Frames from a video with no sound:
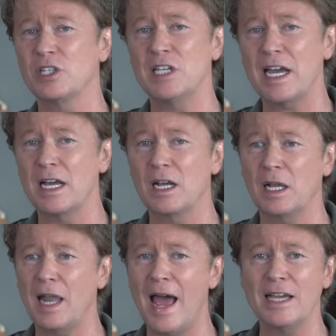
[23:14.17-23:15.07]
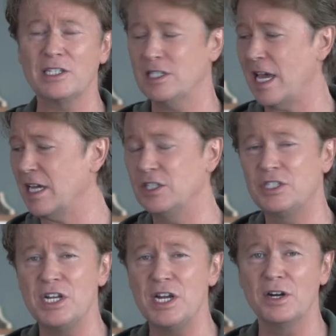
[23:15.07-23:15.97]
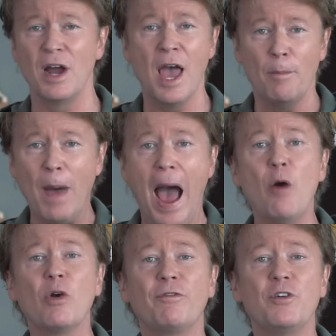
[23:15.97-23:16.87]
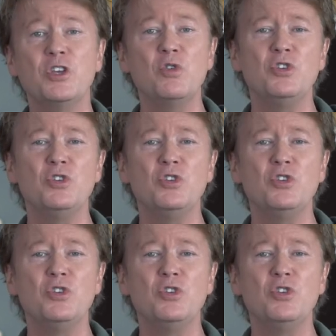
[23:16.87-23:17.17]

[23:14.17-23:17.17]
second-class, second-tier power for you.